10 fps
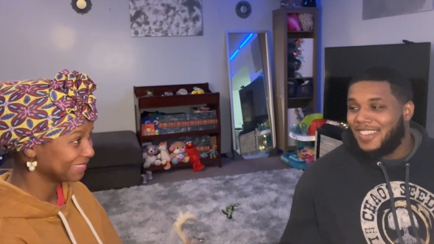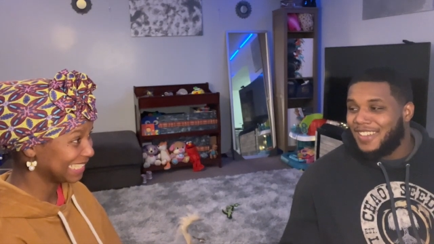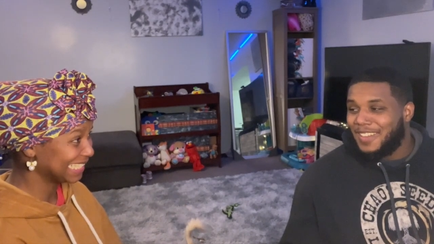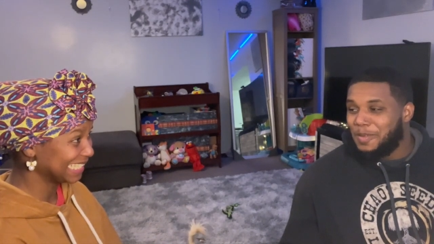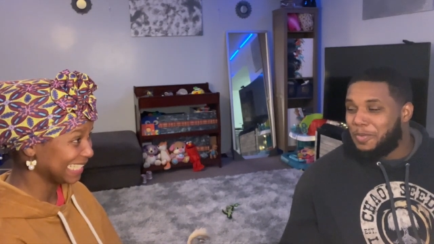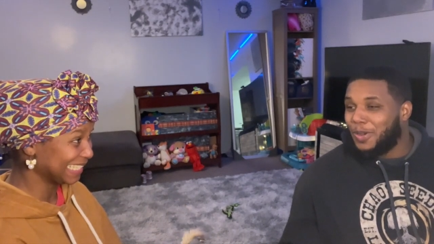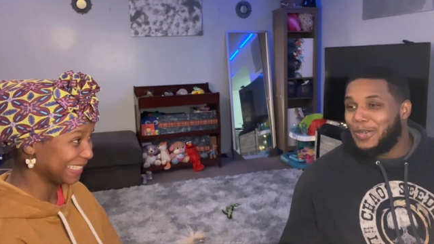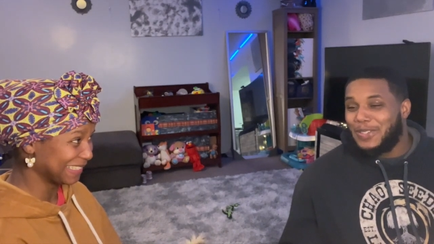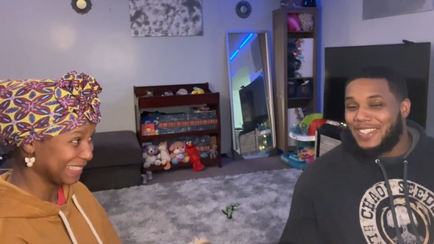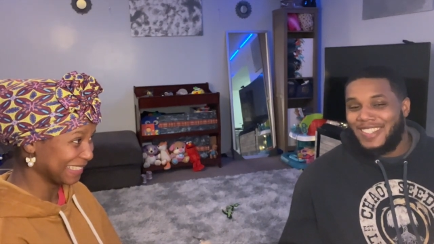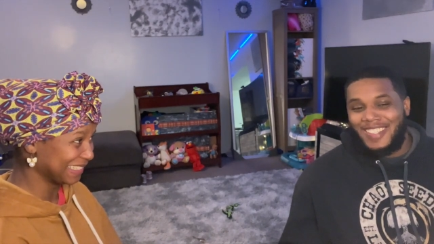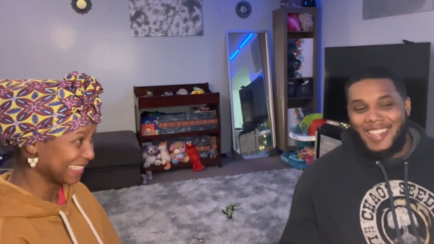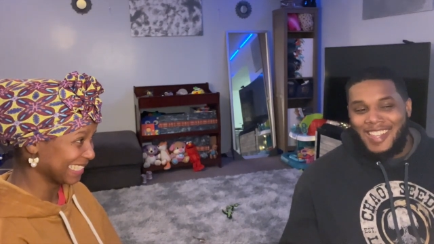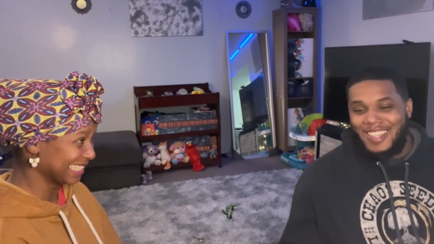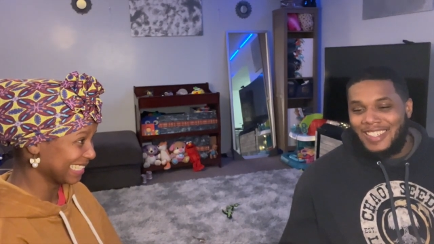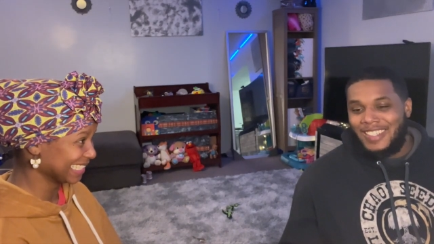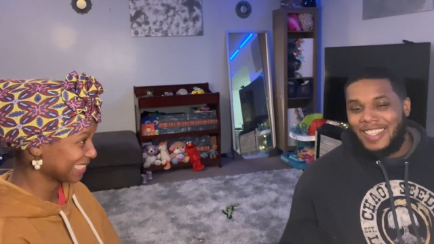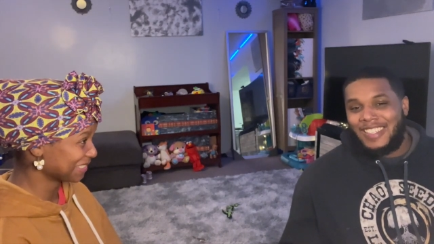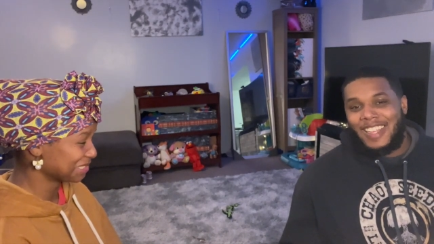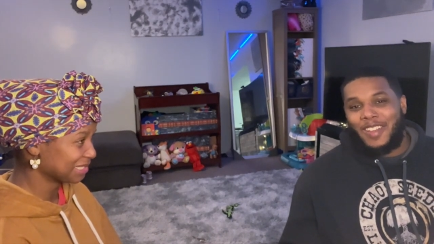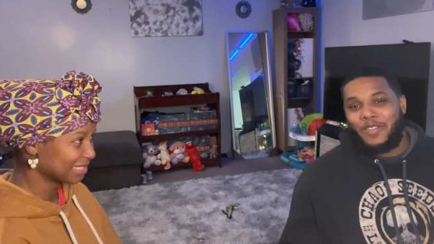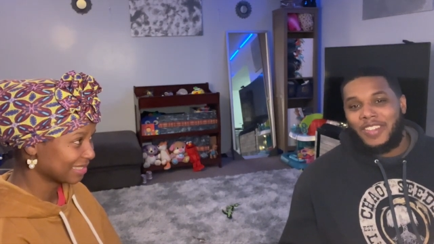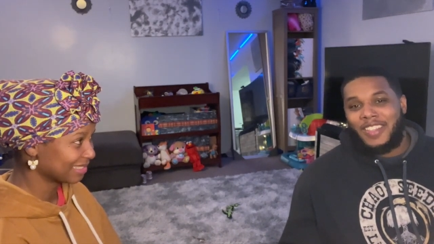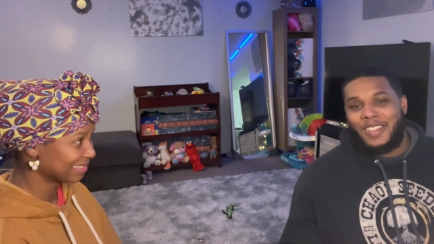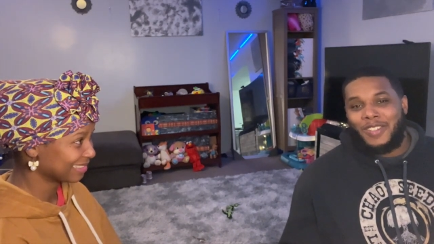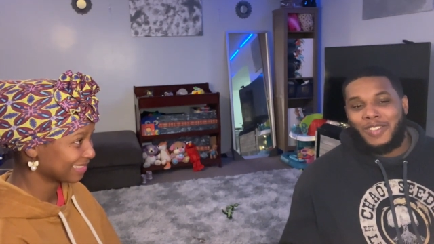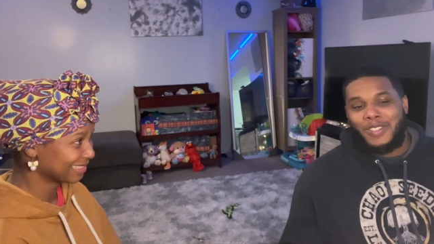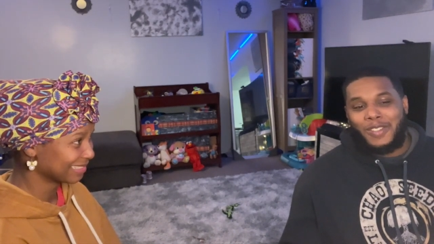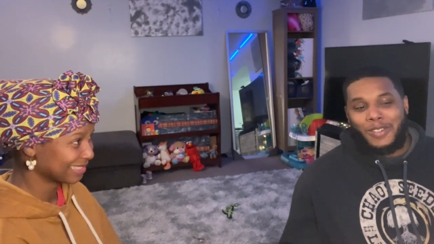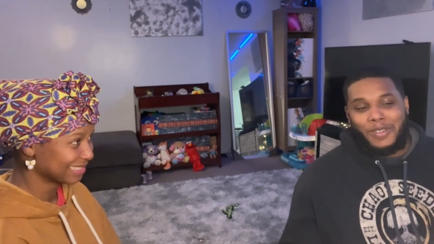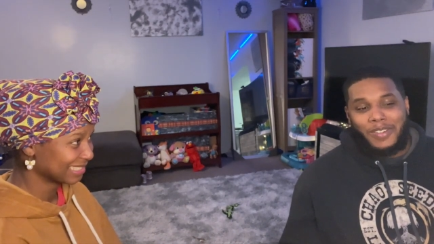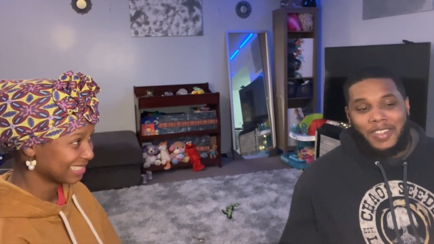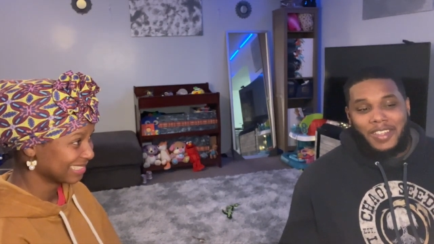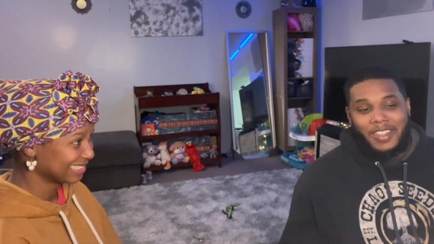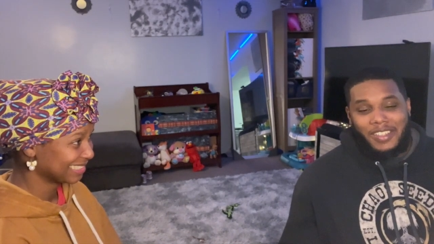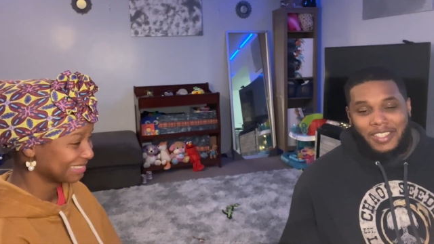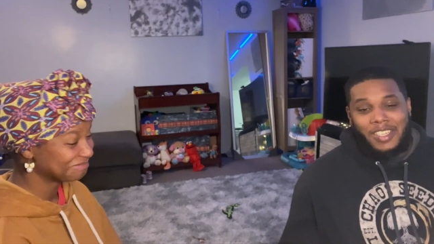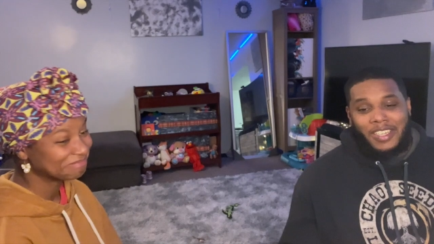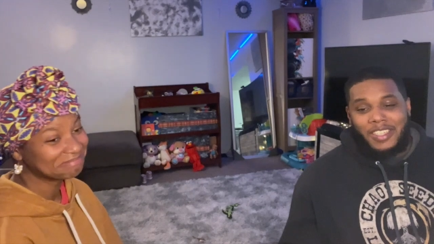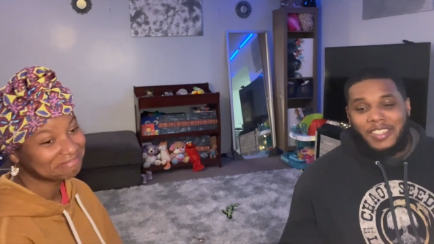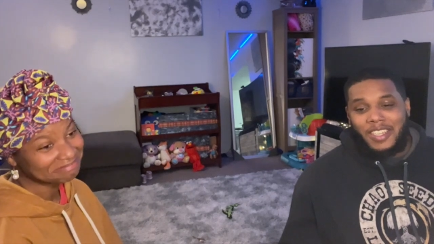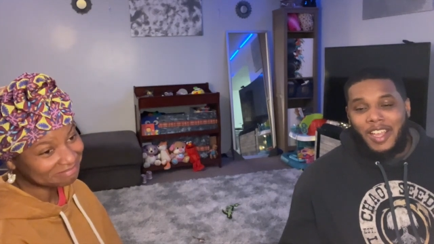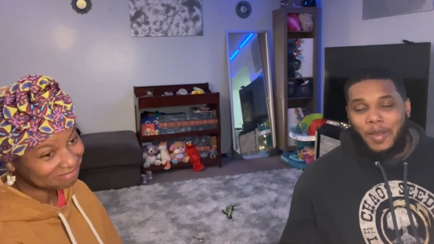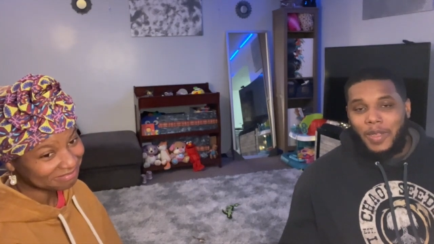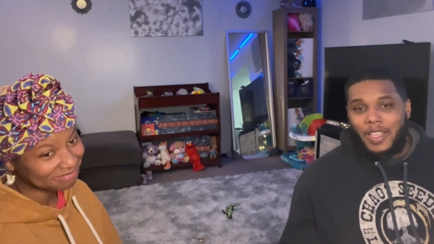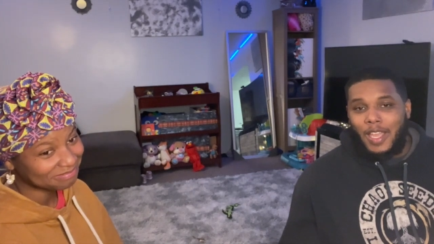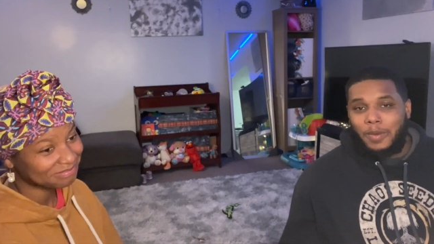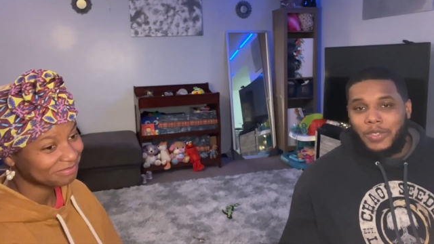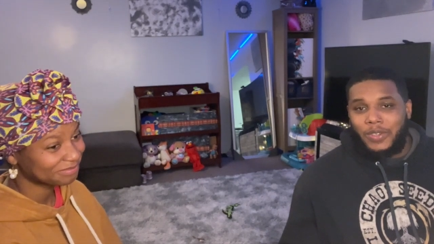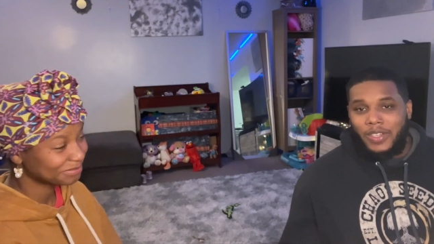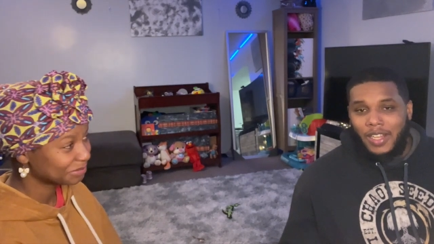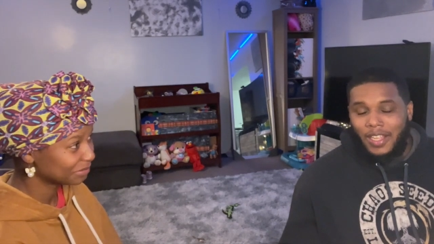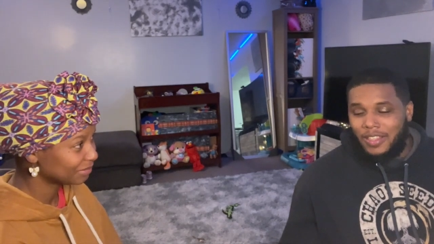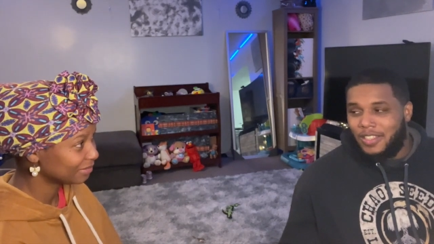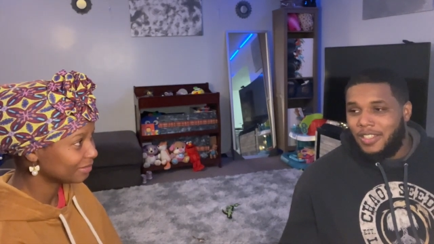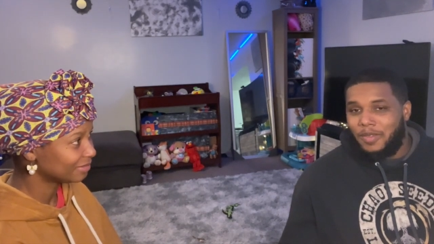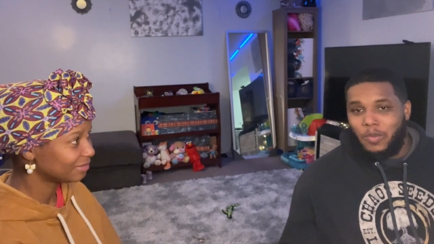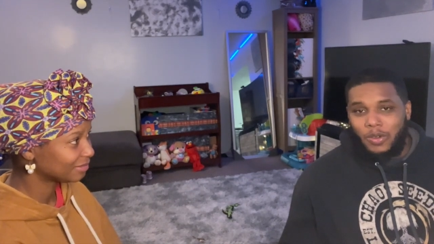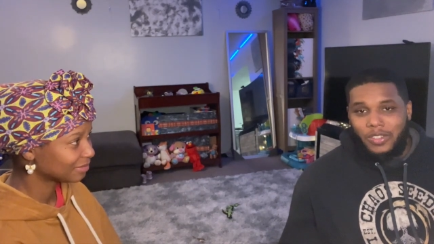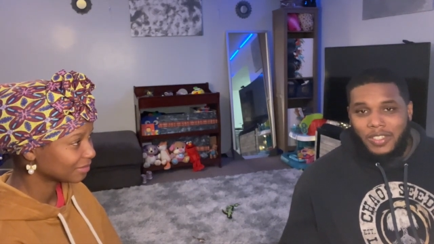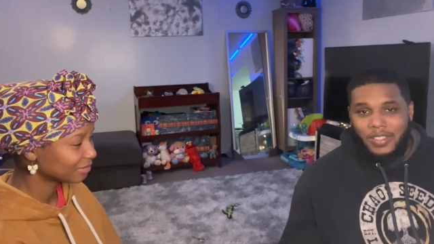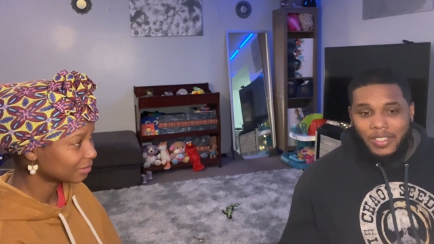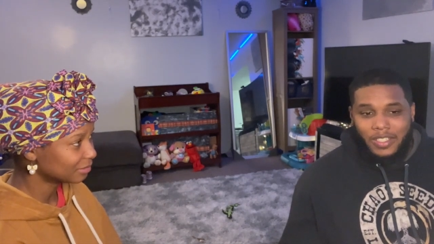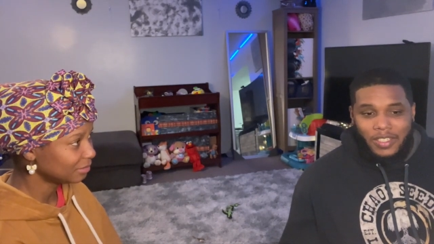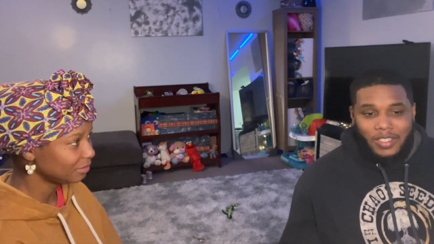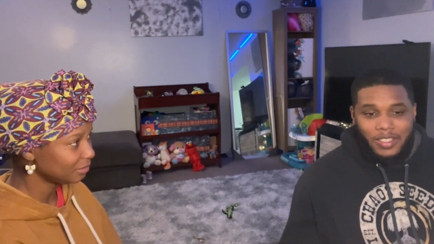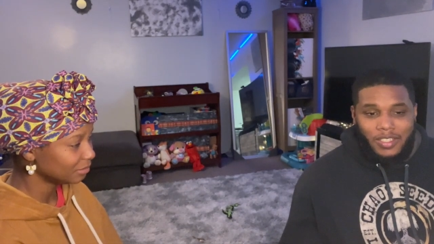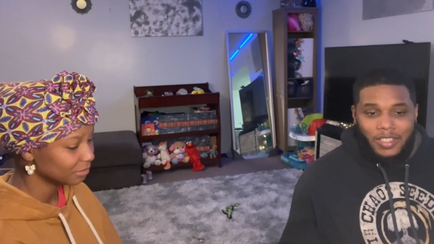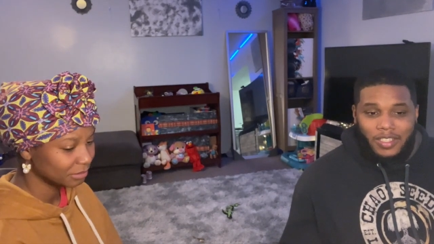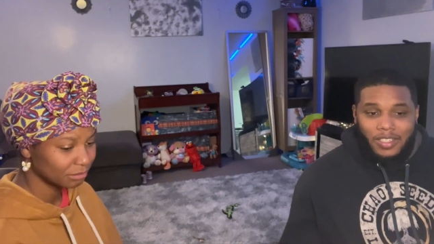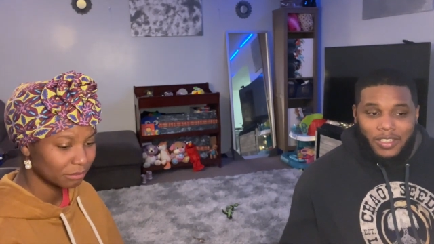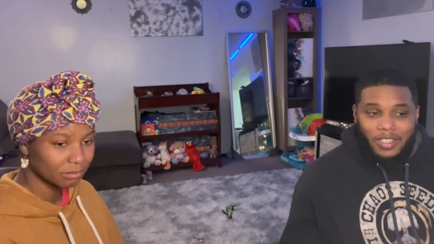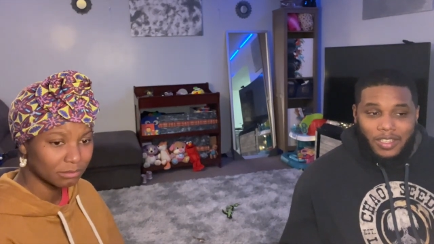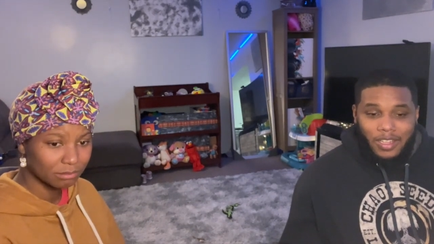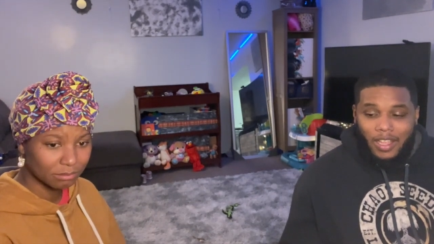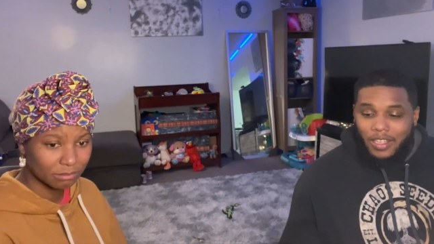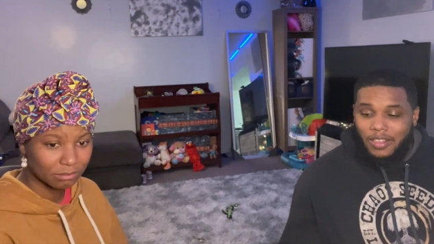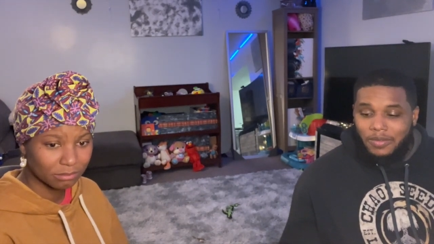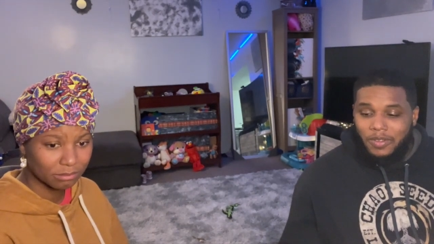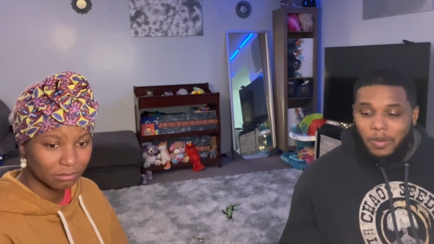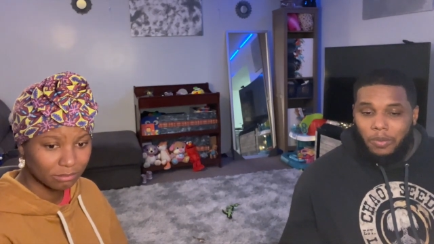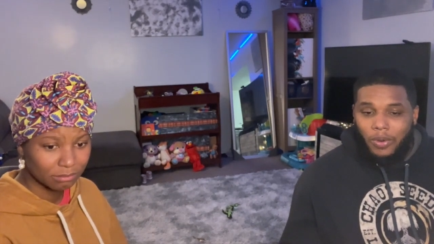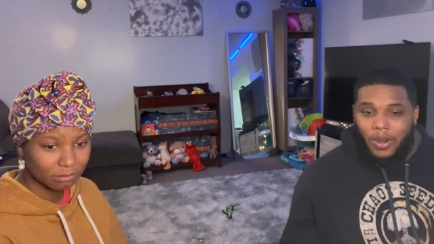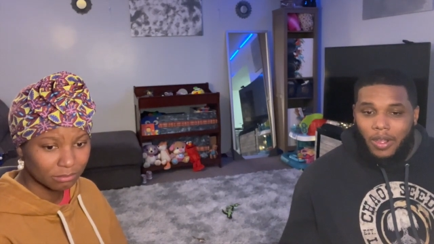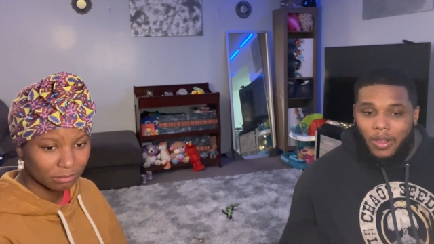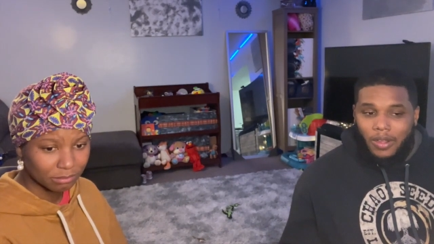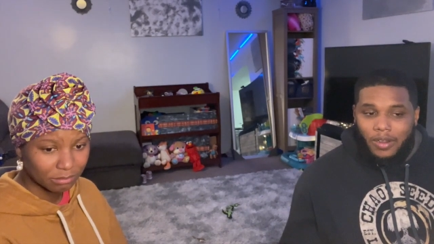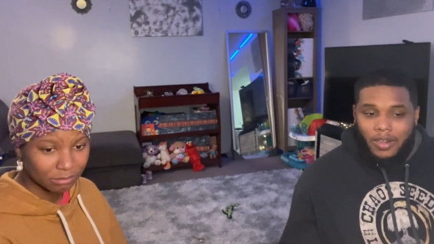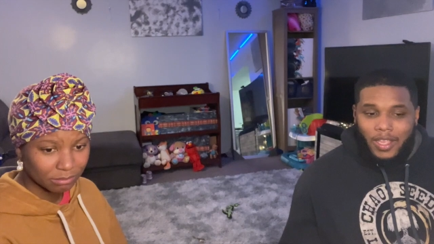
Speaker 1: It posts TikTok videos too. She did a good job at capturing like the emotions and like the broad